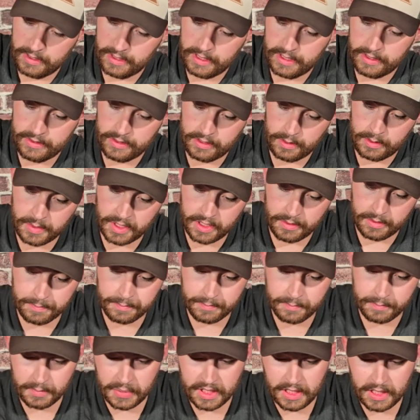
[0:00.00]
get that zipped up.
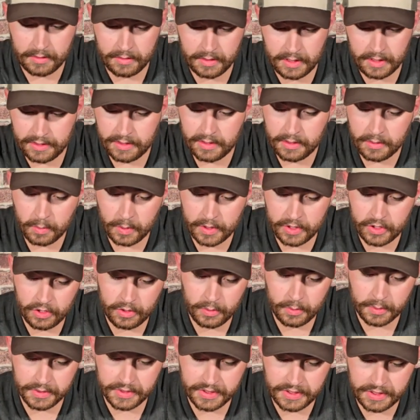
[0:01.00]
But yeah, this is what
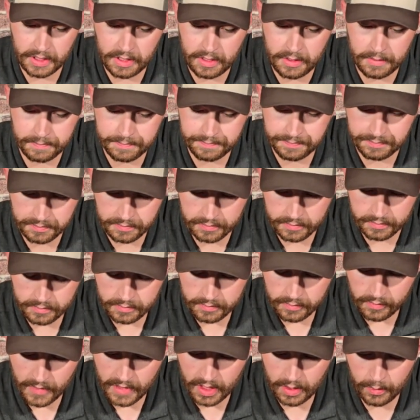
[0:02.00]
you will see
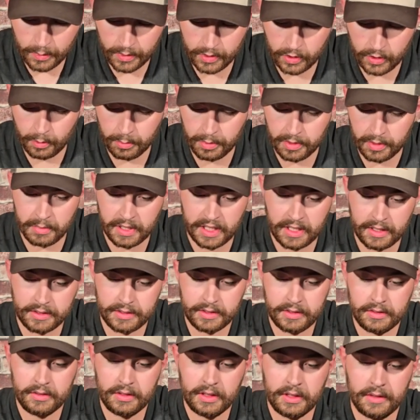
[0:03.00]
when you open the
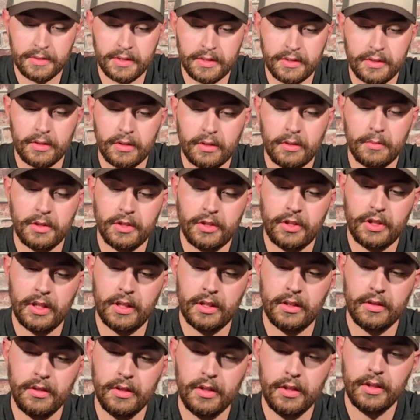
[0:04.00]
box. Obviously it'll be
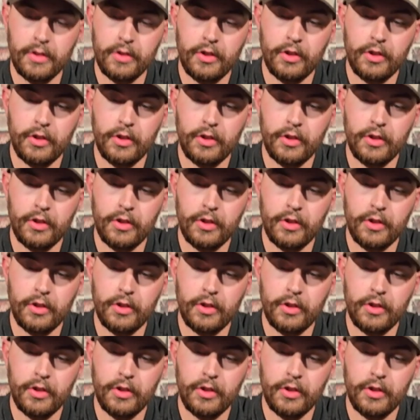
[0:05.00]
shut.